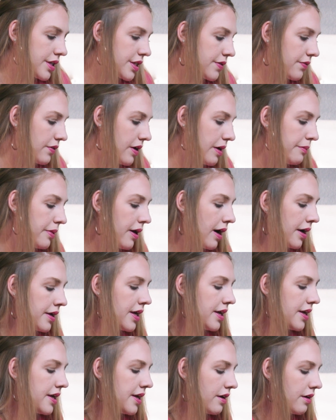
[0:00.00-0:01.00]
this front
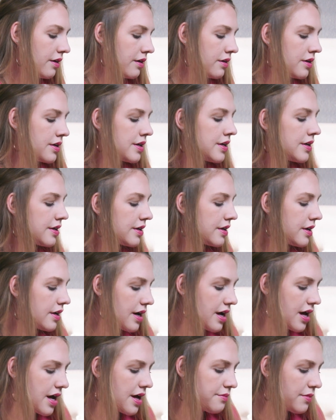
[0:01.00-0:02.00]
pocket here.
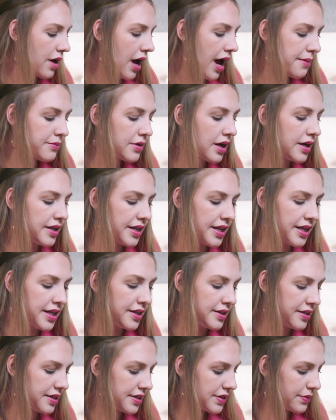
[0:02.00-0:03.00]
Um, I'm not
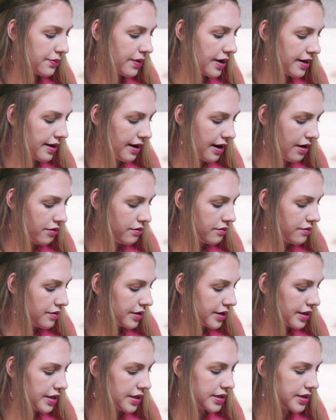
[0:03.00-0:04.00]
needing this right now
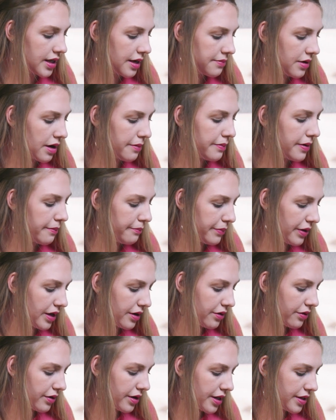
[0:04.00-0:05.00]
because I'm not
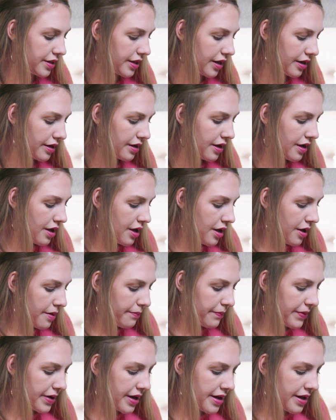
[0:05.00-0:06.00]
pumping or anything,
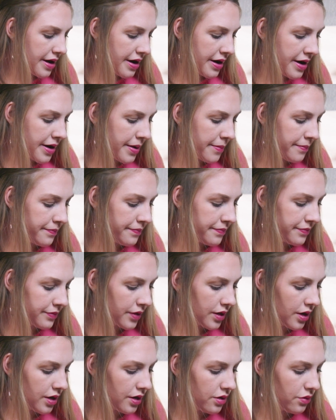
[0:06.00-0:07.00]
but um,
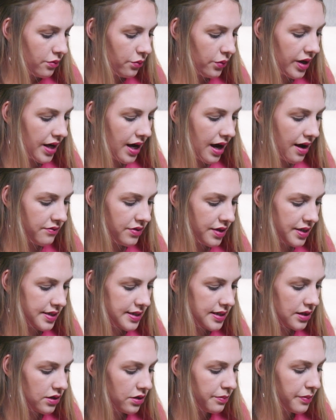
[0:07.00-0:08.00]
we have
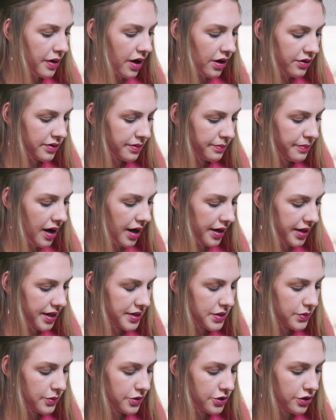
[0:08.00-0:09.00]
these little bottle
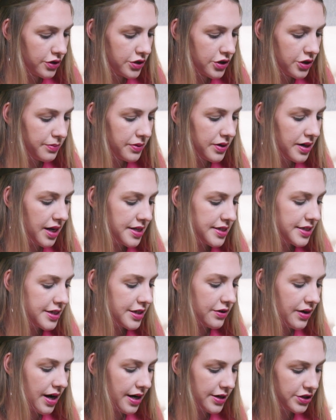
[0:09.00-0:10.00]
pockets, which are super nice
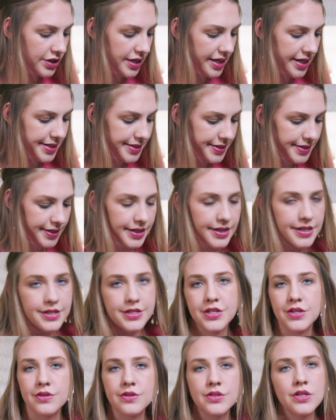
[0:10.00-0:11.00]
and they're actually
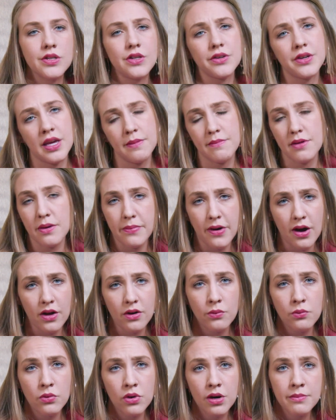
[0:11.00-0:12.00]
insulated too. So they'll keep your
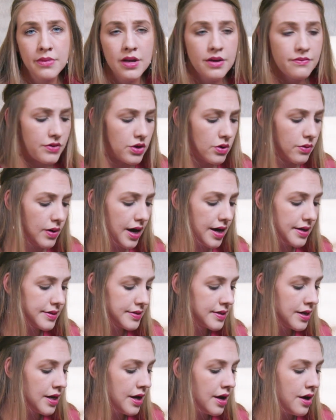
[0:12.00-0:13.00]
bottle warm if you
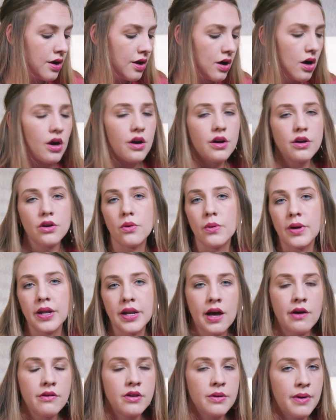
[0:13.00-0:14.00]
guys are
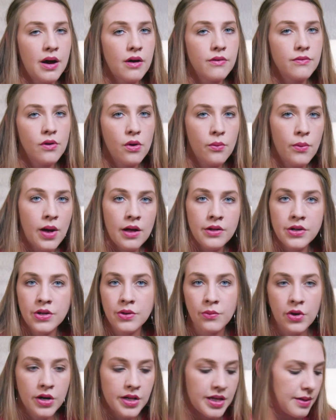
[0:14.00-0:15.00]
going out and about for a while and
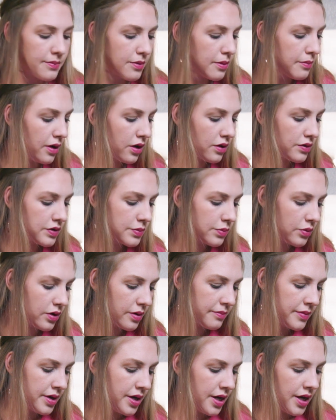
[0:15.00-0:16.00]
you want to keep your bottles
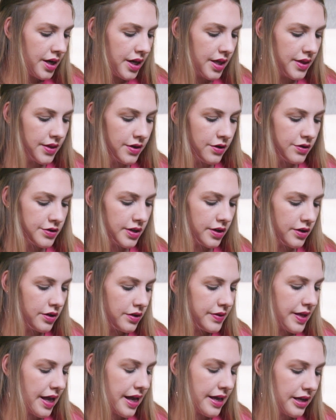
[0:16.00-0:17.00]
warm. And then there's a
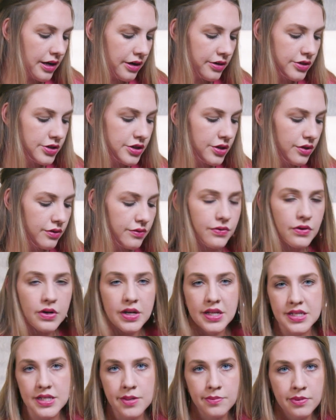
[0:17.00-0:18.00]
little net here too for
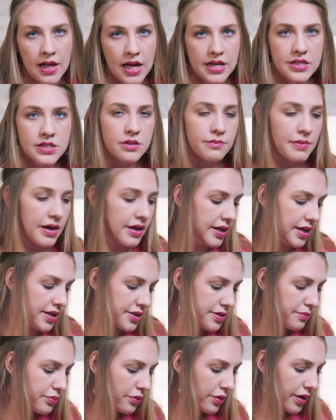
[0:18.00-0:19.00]
any supplies you might
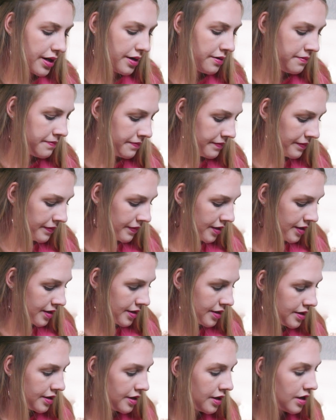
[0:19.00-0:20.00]
need to bring.
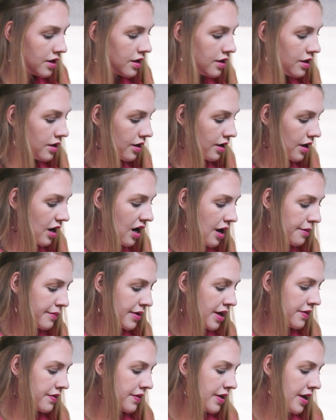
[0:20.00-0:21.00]
Um,
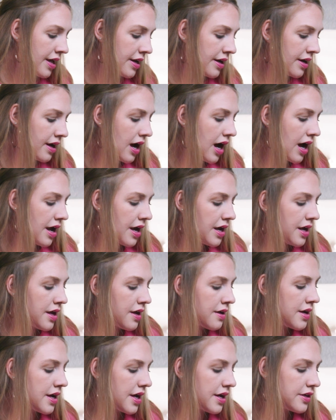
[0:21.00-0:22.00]
and then
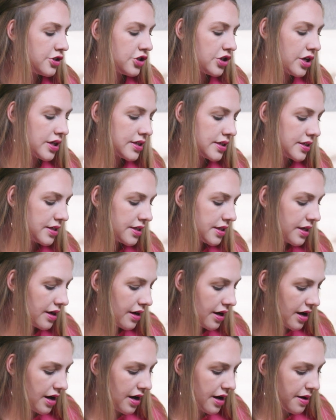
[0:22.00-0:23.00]
I just,
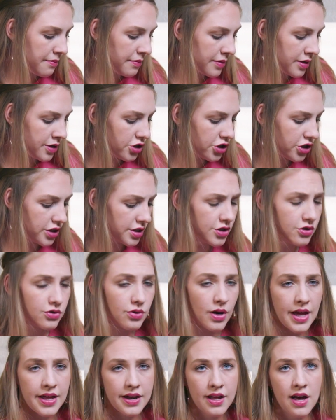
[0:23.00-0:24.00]
um, just
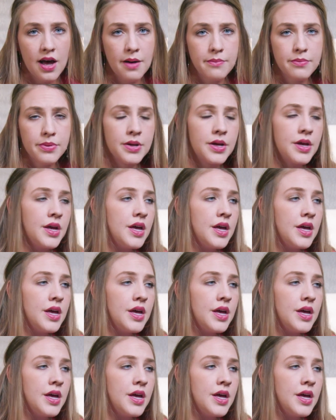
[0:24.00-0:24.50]
dried up